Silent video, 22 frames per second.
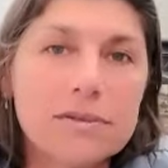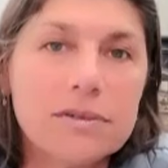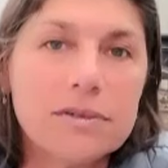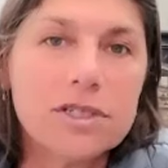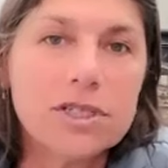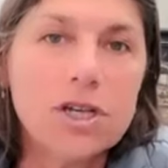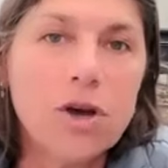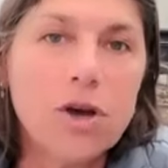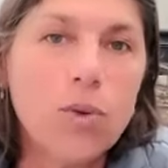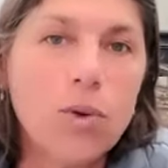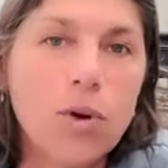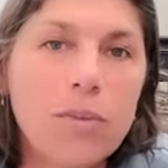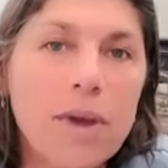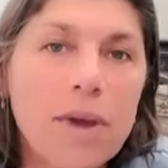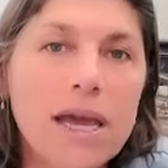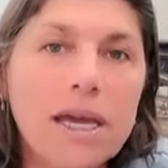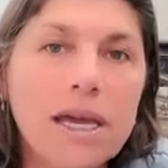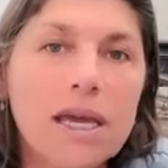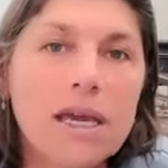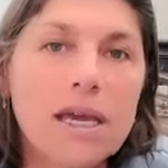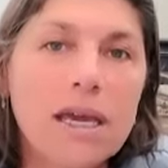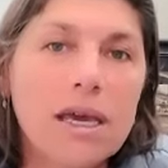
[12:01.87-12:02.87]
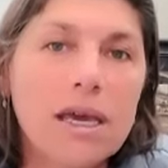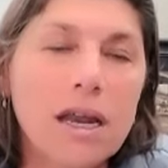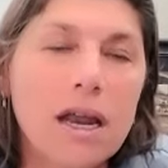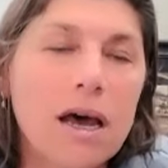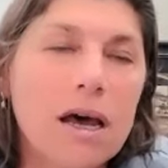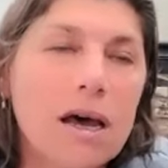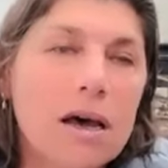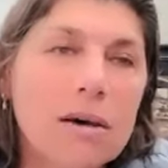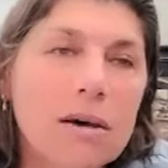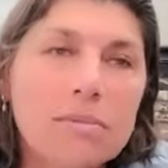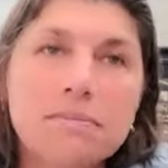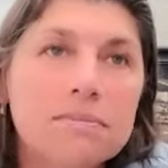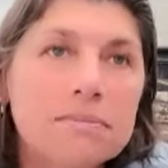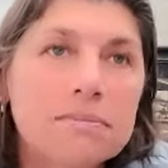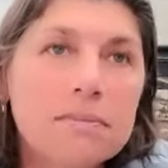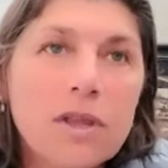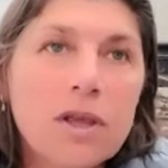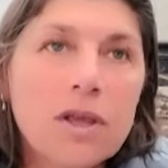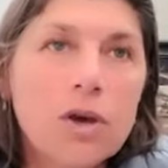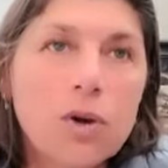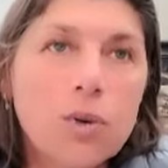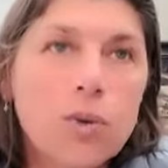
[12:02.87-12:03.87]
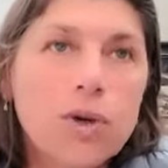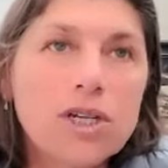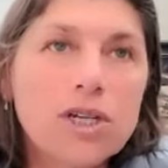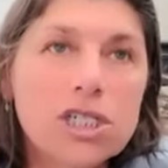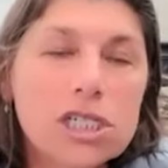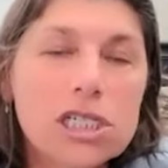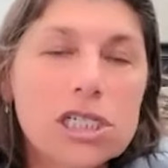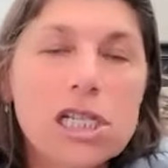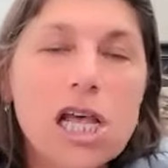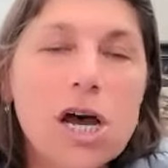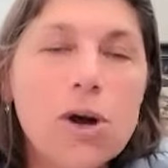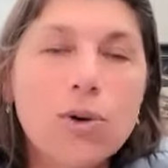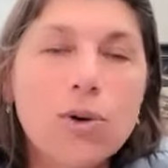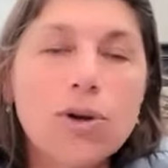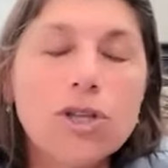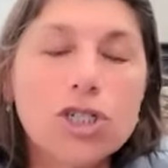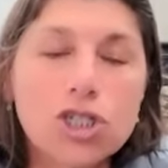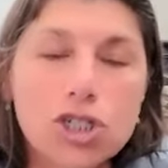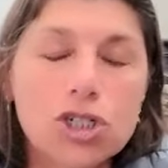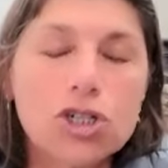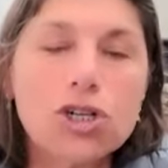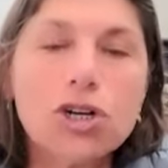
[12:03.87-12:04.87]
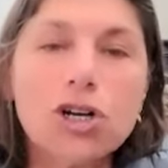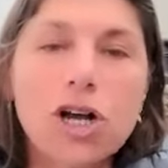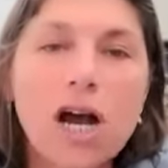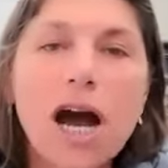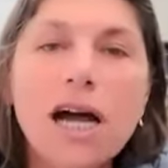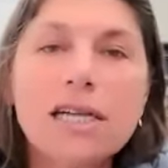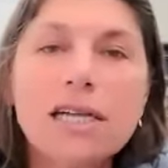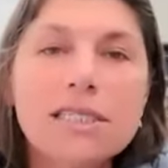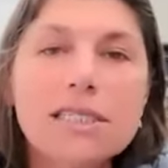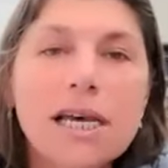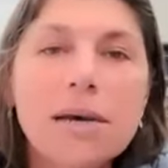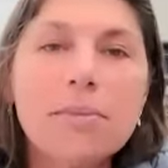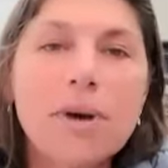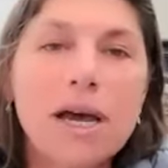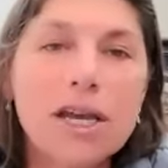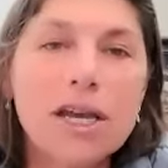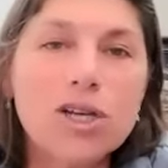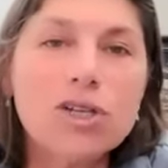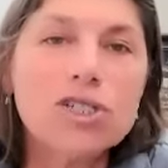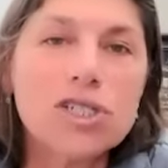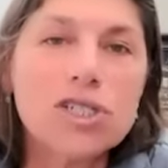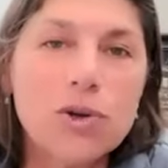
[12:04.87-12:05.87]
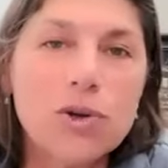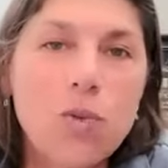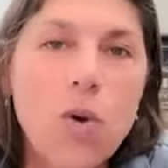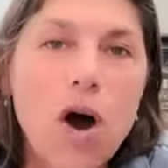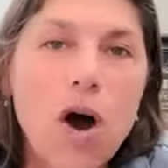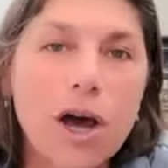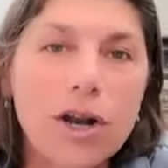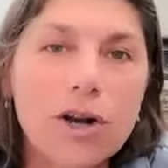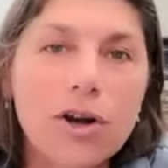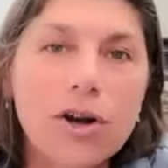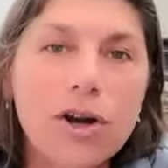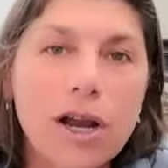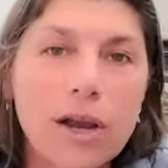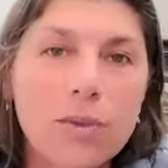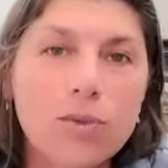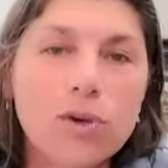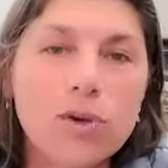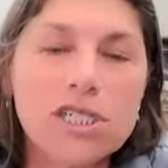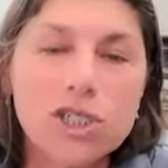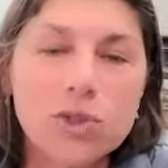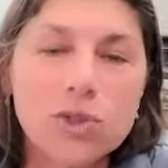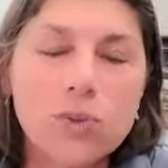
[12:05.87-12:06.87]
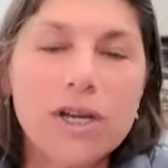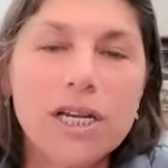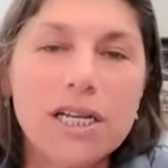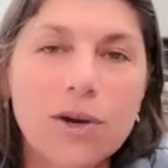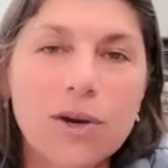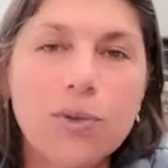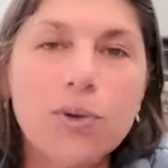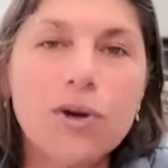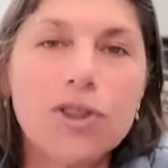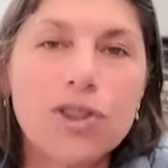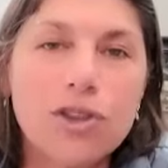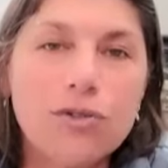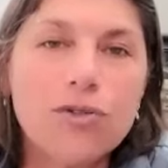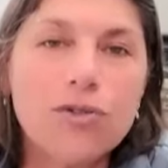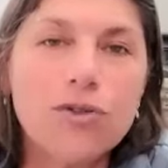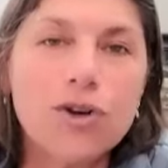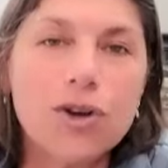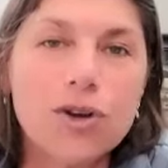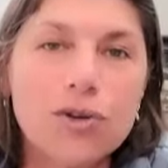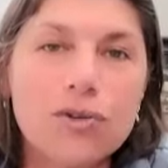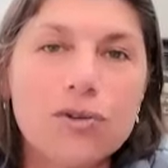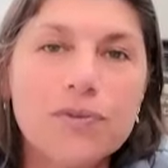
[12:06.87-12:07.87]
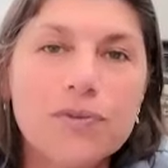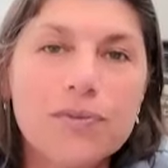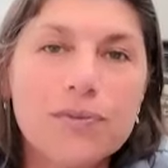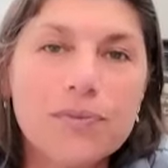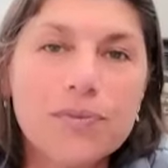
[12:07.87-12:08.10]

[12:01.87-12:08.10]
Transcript: So we're making it, we just lower the sugar content by using water and we sweeten it with the fruit.